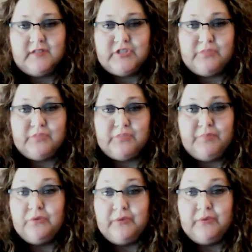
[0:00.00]

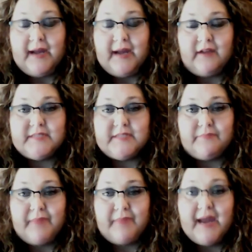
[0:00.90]
spewed out of his
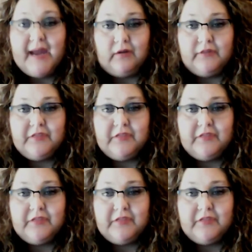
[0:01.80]
mouth,